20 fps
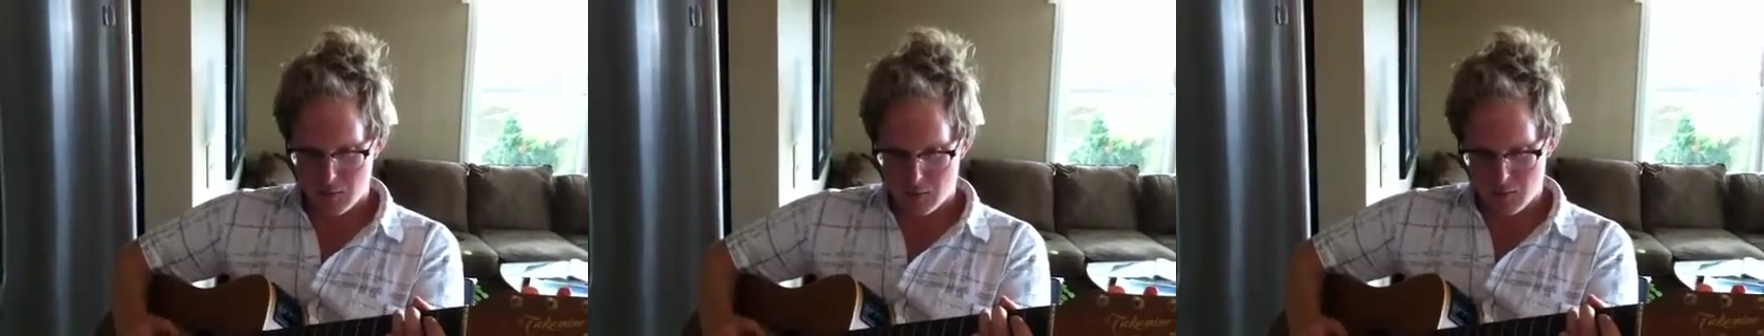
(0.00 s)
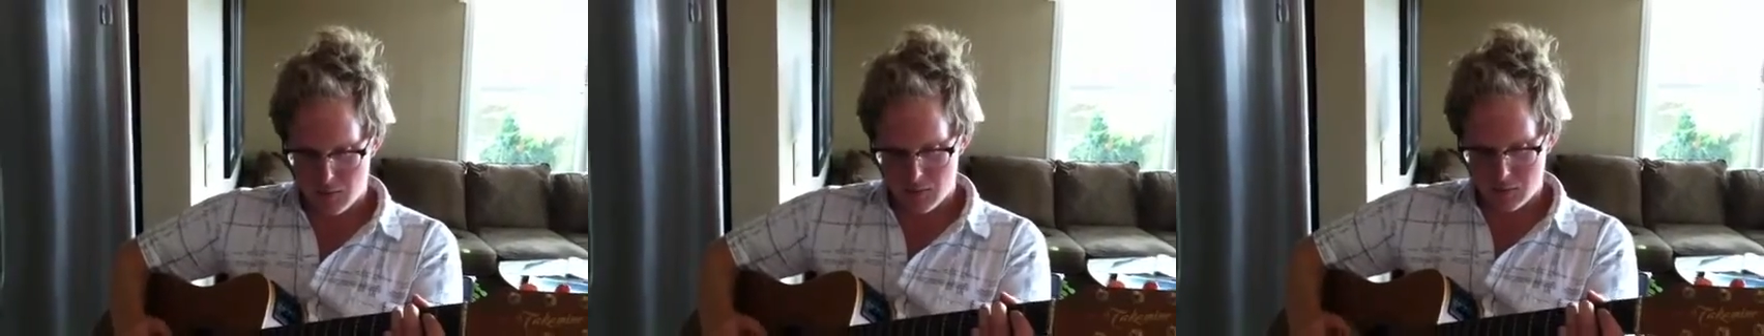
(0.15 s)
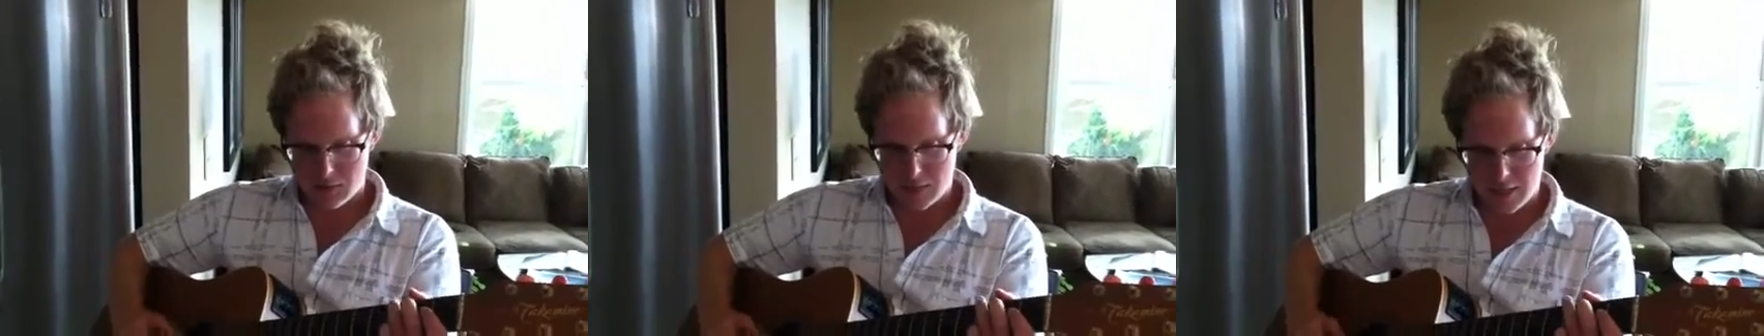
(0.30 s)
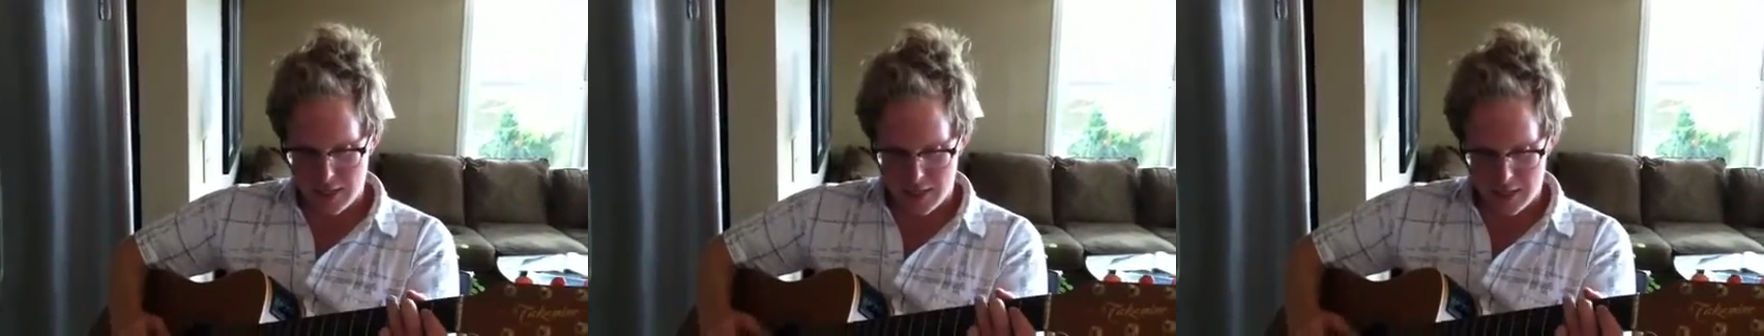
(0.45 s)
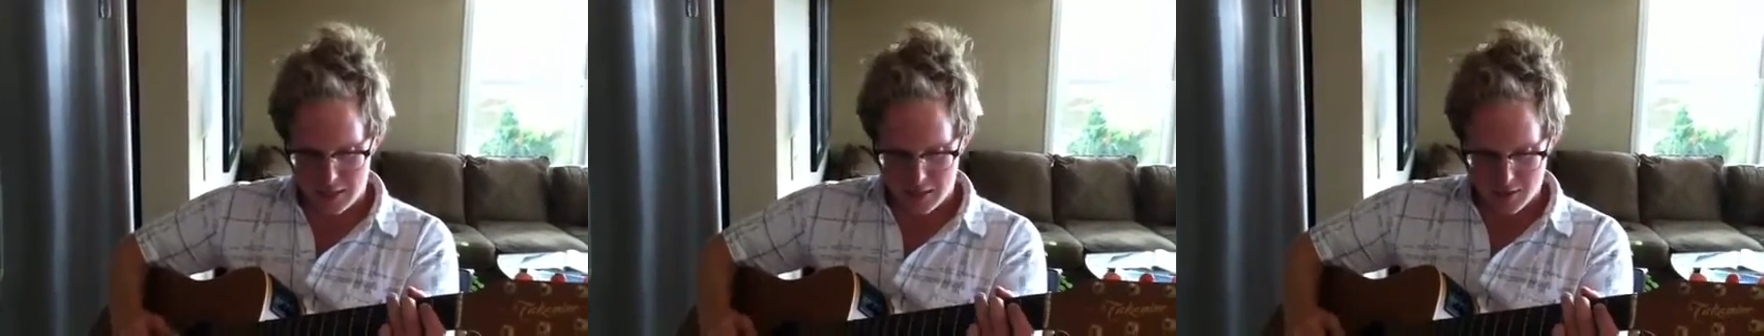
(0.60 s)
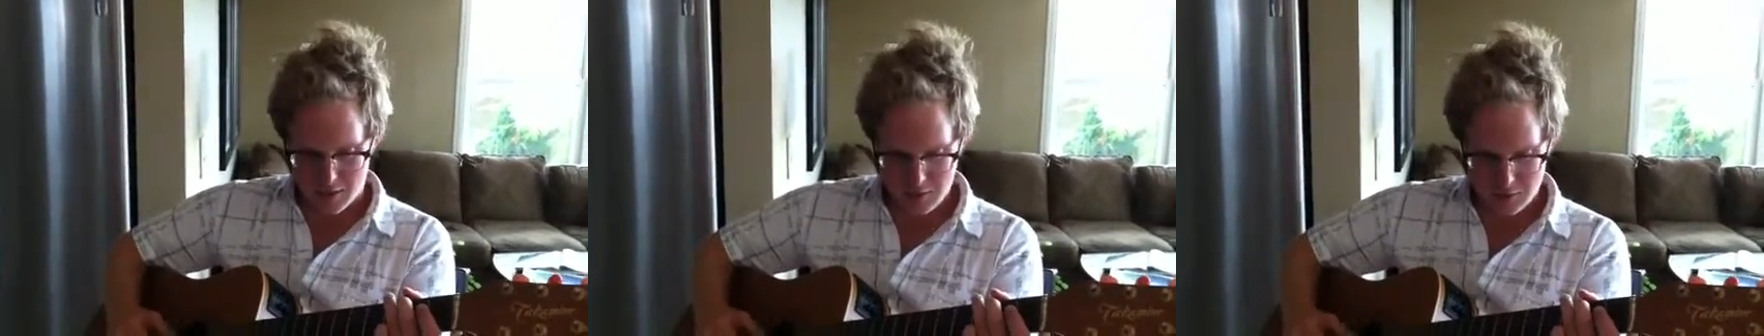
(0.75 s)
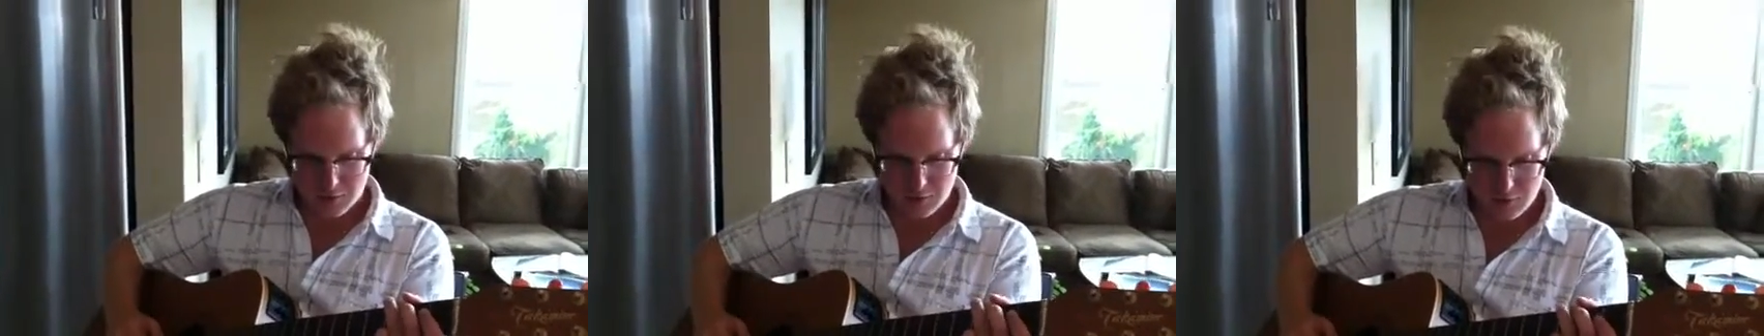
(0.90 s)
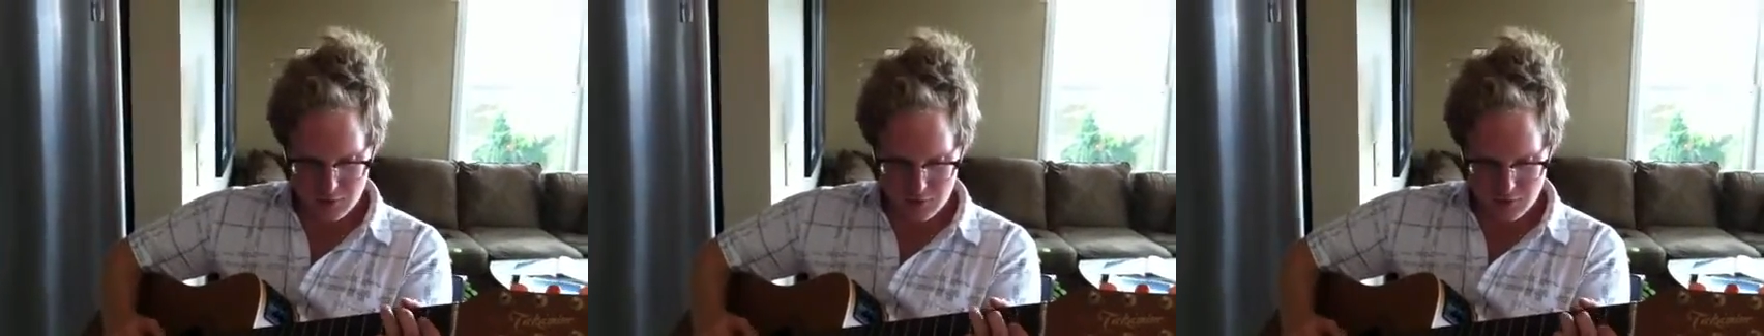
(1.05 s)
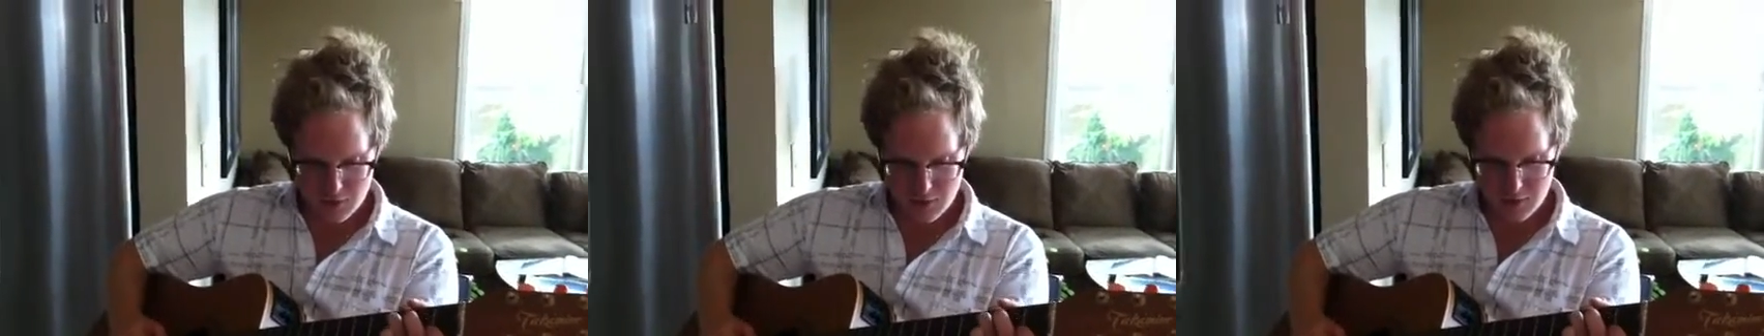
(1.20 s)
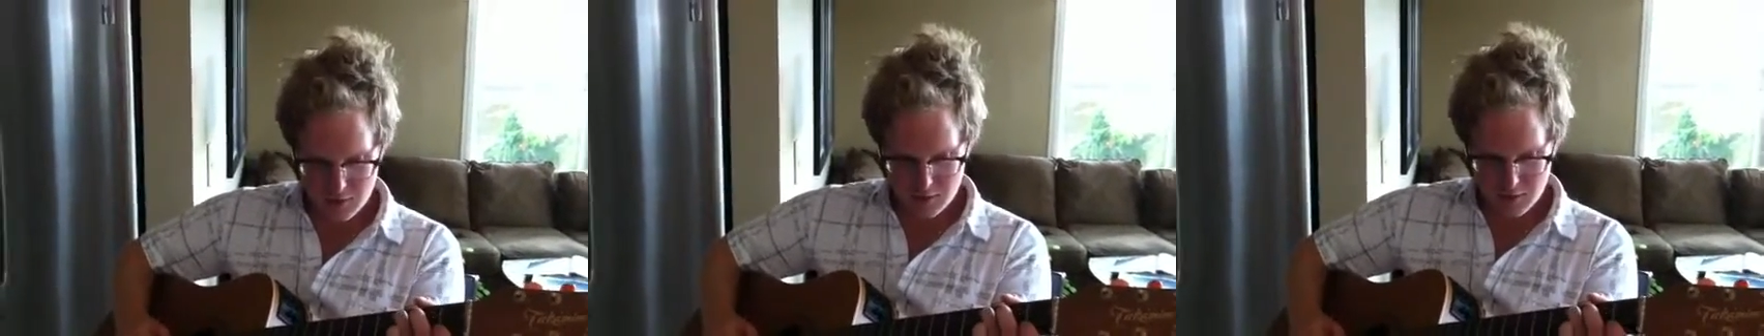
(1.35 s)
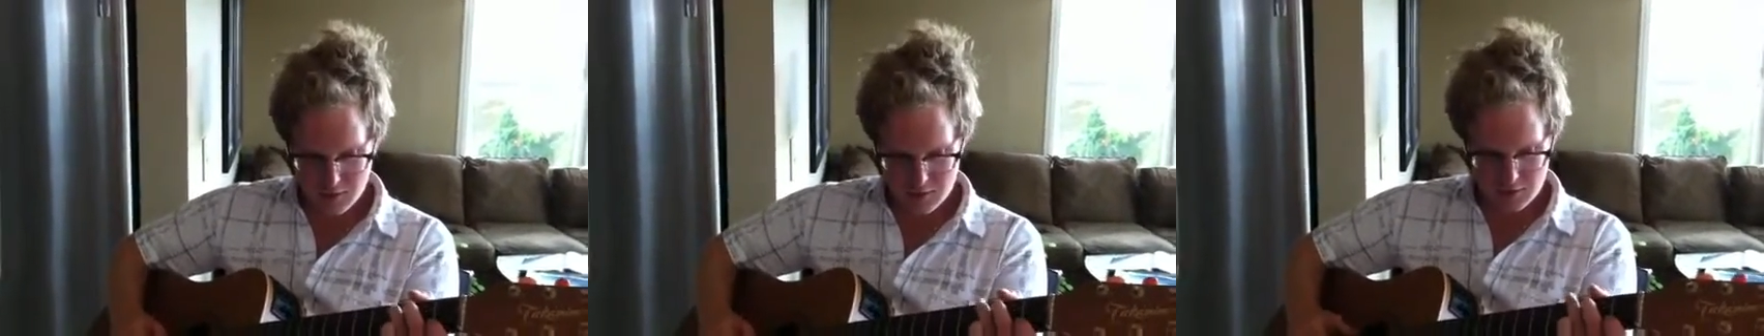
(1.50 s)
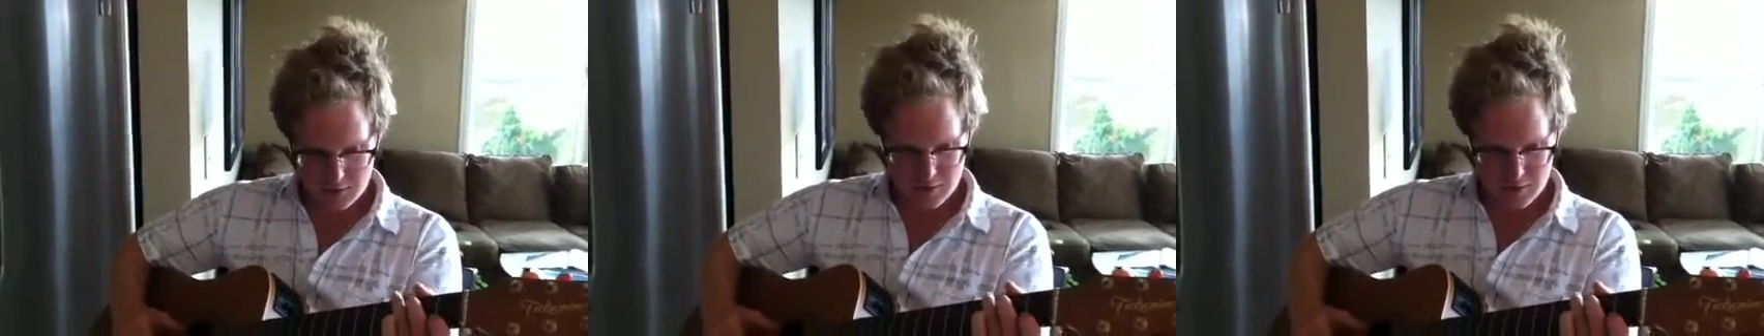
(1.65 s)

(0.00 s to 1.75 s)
the words I long to hear.